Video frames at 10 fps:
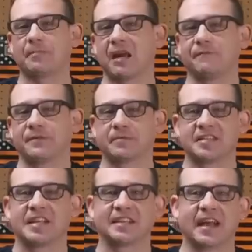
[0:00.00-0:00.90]
about
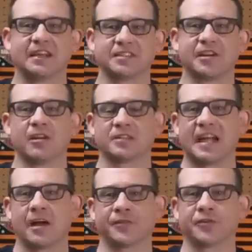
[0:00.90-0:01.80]
$15,000
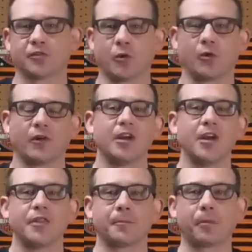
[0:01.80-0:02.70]
out the door.
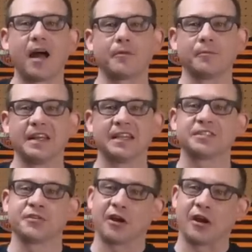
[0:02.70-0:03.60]
The problem is,
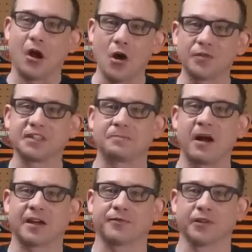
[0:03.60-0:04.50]
you're gonna own this
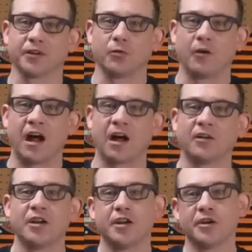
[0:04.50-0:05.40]
bike for a little
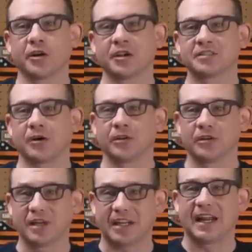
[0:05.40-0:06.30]
while, you're gonna start
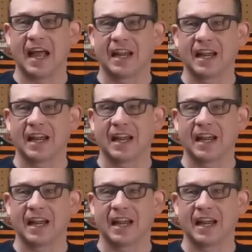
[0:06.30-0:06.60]
looking at